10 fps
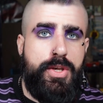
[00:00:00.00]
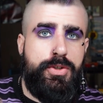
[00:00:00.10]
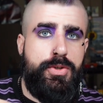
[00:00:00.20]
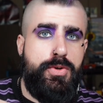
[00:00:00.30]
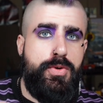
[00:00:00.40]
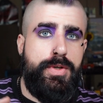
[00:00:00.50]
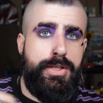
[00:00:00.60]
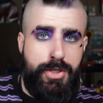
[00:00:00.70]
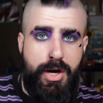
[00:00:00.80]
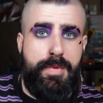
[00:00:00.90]
to
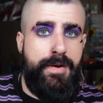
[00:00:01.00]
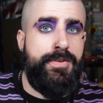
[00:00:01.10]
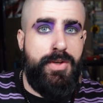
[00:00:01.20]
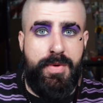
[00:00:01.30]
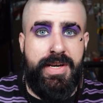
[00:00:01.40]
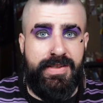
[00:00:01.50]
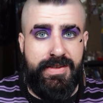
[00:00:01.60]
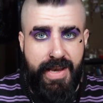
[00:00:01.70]
determine if someone is a